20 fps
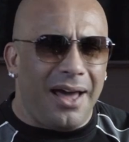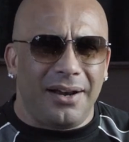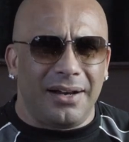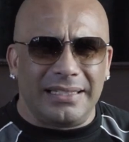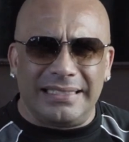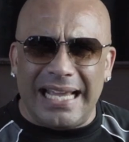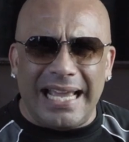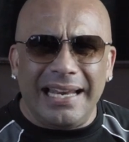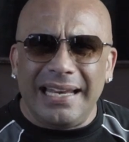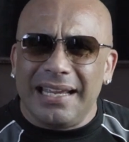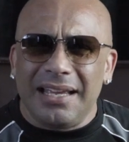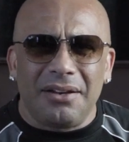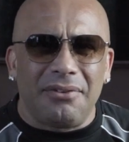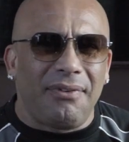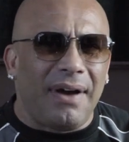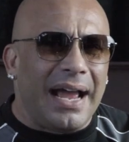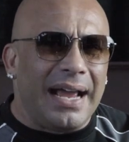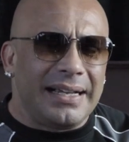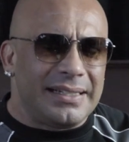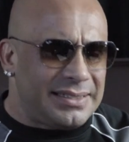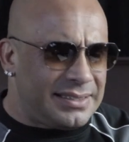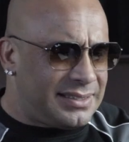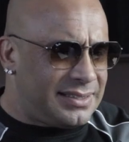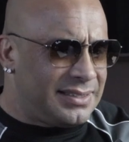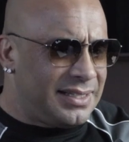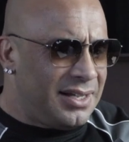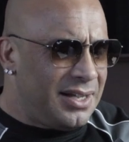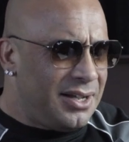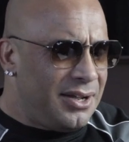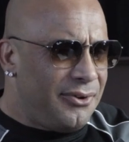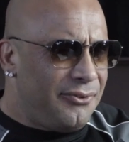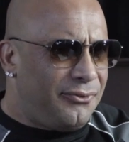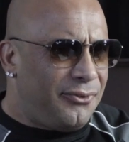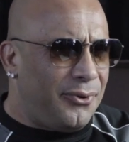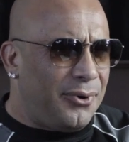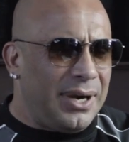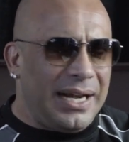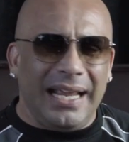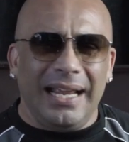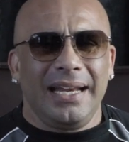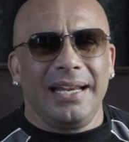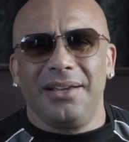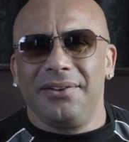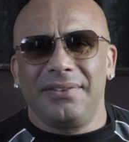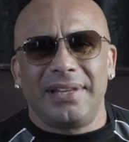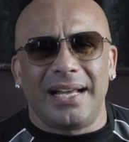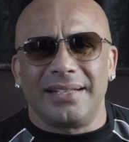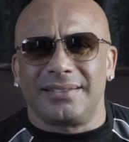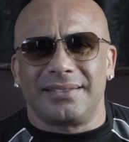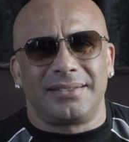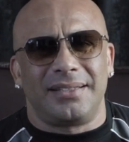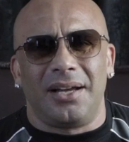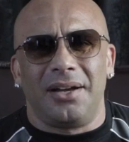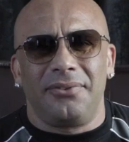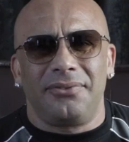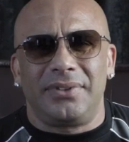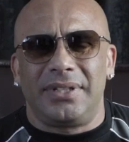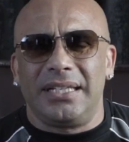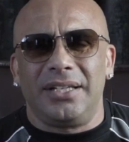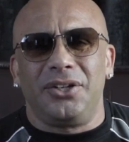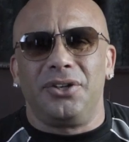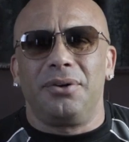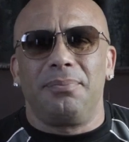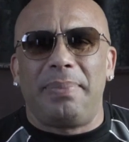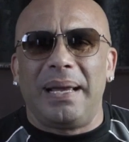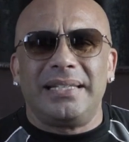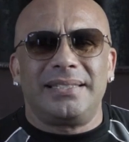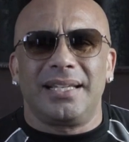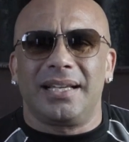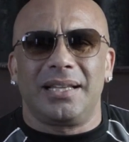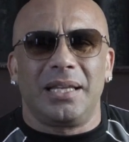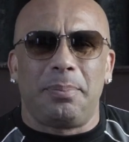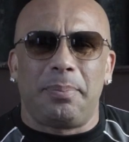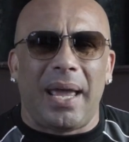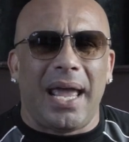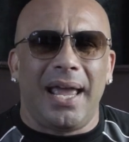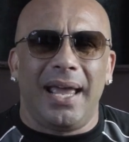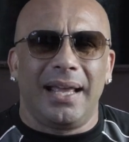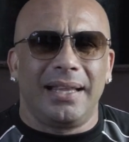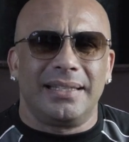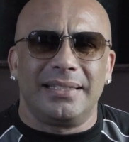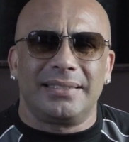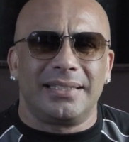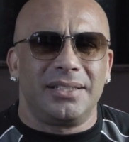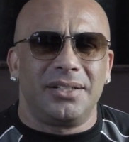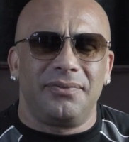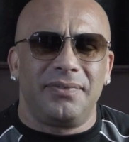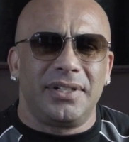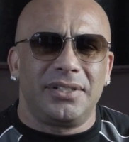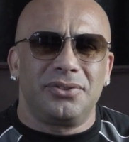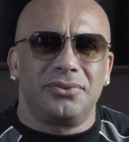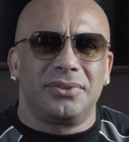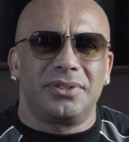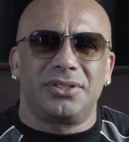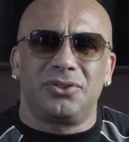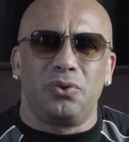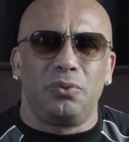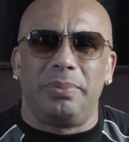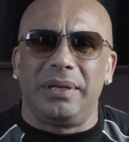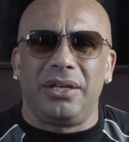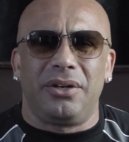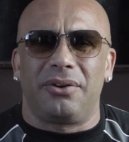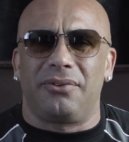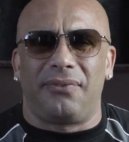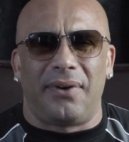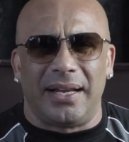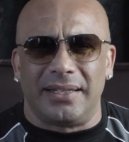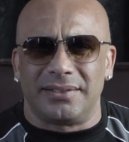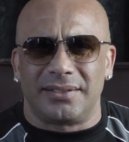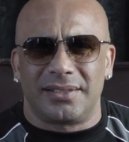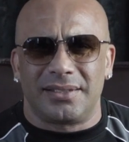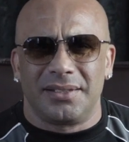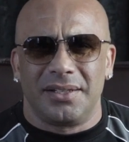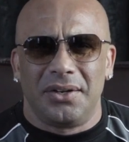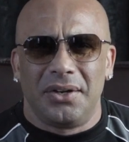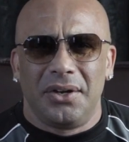dating advice, for any of that stuff, you're basically paying these individuals to be your friends.